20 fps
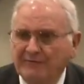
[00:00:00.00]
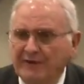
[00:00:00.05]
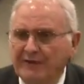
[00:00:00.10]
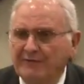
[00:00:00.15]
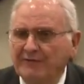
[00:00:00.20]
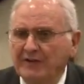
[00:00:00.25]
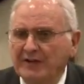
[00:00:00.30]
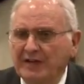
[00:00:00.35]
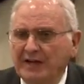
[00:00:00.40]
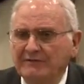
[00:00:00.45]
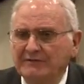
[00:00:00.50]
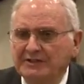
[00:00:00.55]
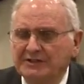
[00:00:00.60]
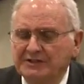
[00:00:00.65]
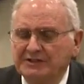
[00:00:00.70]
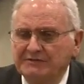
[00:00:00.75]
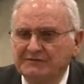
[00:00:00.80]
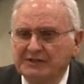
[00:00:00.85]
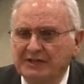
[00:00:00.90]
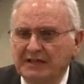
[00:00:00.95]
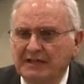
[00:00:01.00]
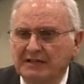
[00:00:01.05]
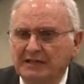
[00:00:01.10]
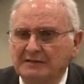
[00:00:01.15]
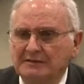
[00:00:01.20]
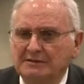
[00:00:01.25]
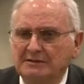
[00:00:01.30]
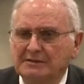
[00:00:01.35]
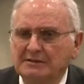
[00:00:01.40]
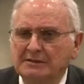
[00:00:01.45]
for the forgiveness of
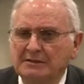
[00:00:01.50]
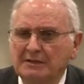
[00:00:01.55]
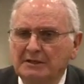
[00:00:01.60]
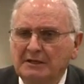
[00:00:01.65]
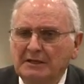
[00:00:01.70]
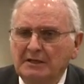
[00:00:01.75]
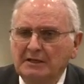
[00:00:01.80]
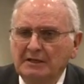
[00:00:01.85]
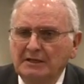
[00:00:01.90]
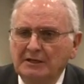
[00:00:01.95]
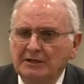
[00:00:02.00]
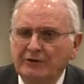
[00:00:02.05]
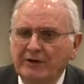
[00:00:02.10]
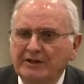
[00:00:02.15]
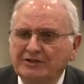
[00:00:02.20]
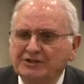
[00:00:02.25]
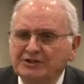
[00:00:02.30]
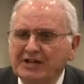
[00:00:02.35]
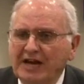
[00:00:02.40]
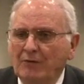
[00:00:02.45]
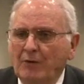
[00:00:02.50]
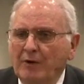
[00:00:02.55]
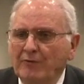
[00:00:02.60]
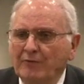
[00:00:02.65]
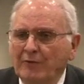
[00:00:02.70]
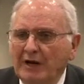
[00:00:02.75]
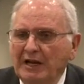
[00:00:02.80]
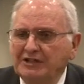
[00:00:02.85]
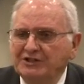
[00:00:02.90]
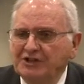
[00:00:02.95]
sins. Do you understand what
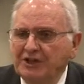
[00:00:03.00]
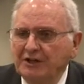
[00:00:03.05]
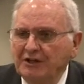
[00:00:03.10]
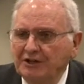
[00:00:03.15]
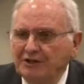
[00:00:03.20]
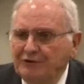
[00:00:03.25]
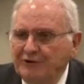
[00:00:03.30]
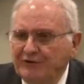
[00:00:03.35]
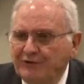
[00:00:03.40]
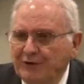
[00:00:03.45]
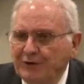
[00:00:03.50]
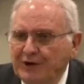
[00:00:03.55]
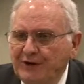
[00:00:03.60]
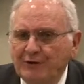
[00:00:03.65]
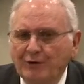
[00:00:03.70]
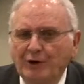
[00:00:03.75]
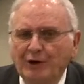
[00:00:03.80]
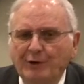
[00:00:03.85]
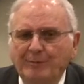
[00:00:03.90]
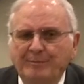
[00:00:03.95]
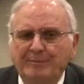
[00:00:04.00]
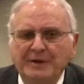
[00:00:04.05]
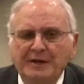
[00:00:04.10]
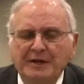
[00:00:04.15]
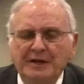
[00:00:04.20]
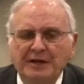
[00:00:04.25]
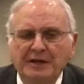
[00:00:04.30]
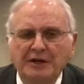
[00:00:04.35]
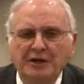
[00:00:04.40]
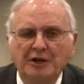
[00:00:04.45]
religion will do for you, though? It'll,
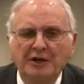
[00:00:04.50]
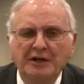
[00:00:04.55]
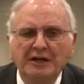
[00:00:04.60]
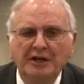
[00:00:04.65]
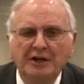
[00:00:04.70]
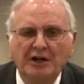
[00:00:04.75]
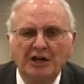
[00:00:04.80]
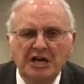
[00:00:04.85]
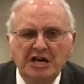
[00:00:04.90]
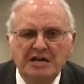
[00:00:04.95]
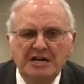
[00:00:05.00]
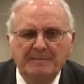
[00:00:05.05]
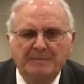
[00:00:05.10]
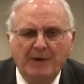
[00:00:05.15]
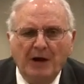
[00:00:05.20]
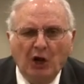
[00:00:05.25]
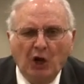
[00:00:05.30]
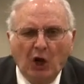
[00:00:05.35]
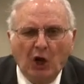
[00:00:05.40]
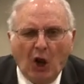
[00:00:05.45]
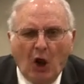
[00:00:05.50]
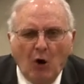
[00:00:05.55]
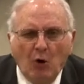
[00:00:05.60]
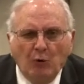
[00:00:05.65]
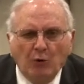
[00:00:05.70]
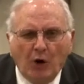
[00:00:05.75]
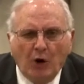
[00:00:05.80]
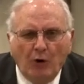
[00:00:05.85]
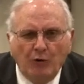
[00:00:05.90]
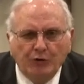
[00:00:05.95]
it'll, it'll heap a
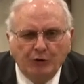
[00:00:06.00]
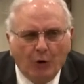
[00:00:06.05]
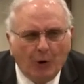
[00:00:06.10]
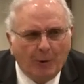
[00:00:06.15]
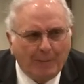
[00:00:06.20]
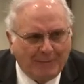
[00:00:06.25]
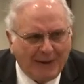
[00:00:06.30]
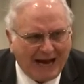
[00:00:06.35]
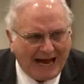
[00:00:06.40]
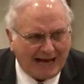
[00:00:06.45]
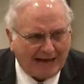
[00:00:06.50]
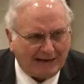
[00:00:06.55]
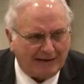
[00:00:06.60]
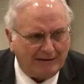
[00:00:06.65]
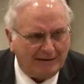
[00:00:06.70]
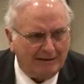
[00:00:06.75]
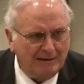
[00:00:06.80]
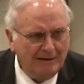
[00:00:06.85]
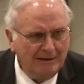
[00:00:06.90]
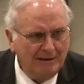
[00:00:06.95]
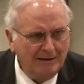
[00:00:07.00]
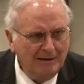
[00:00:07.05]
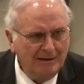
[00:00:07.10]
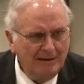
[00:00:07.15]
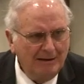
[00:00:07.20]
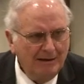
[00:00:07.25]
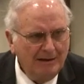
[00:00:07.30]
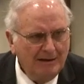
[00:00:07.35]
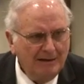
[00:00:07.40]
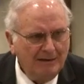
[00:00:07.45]
load on your back.
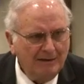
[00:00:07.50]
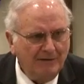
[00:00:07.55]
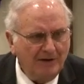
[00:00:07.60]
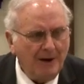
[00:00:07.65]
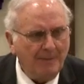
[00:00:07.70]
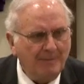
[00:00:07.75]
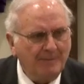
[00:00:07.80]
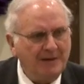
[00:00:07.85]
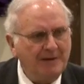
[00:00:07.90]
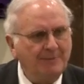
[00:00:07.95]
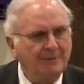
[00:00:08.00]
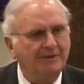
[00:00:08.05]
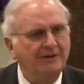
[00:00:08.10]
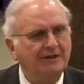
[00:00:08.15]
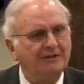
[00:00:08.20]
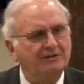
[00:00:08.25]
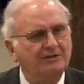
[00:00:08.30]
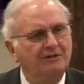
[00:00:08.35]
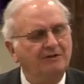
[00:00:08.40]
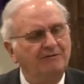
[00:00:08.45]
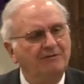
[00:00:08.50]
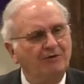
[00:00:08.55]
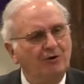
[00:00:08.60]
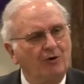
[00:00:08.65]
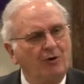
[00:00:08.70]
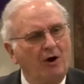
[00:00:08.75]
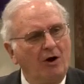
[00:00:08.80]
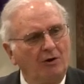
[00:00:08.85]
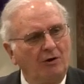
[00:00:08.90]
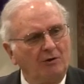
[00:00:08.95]
There are people that
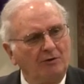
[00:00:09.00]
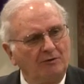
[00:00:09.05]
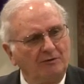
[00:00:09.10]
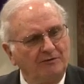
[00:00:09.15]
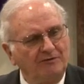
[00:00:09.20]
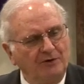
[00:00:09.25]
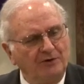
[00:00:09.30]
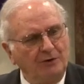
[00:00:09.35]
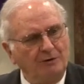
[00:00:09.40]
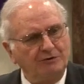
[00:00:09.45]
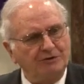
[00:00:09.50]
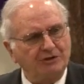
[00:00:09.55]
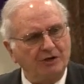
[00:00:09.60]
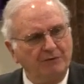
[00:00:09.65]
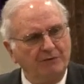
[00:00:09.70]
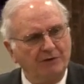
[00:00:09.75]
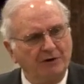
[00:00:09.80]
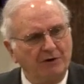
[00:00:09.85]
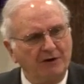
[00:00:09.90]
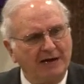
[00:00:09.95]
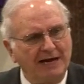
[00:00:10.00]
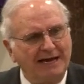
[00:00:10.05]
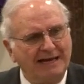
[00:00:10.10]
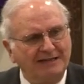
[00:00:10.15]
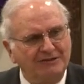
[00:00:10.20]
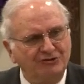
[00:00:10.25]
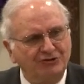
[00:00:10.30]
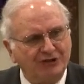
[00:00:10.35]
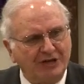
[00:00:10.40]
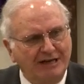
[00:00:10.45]
crawl, folks, on their
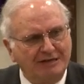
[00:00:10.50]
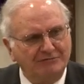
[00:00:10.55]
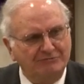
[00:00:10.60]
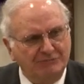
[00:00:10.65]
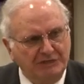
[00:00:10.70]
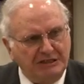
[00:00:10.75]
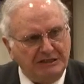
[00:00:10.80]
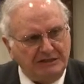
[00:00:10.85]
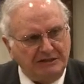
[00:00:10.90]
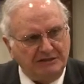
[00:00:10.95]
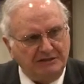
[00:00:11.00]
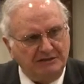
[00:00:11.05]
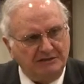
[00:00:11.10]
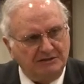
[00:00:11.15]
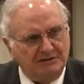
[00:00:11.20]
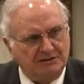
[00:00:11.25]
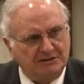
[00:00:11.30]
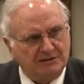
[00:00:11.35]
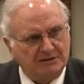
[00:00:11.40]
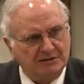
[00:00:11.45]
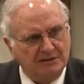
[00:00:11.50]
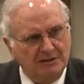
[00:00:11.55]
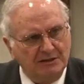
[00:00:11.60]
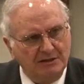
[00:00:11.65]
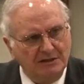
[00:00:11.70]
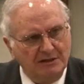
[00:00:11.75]
hands and knees,